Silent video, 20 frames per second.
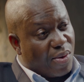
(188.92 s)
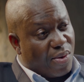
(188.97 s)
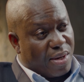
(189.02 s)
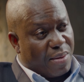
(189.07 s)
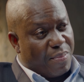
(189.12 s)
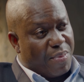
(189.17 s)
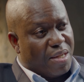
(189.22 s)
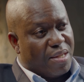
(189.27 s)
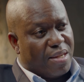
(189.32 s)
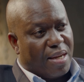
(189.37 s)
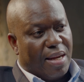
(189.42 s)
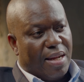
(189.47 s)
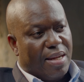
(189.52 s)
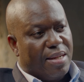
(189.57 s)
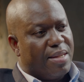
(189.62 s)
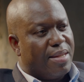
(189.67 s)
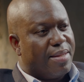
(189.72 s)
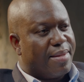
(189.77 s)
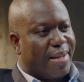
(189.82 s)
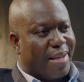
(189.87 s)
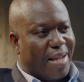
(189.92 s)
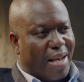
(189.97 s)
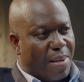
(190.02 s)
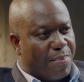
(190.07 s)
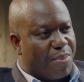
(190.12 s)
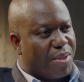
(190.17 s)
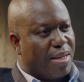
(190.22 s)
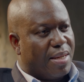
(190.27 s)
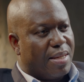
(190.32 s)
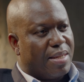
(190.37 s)
going to be challenges and
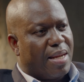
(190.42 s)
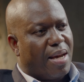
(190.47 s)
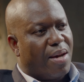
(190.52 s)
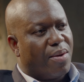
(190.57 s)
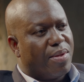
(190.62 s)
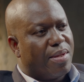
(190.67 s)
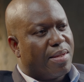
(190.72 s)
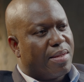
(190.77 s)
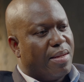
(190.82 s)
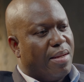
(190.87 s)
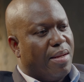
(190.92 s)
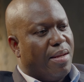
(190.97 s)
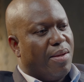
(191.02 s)
ups and downs,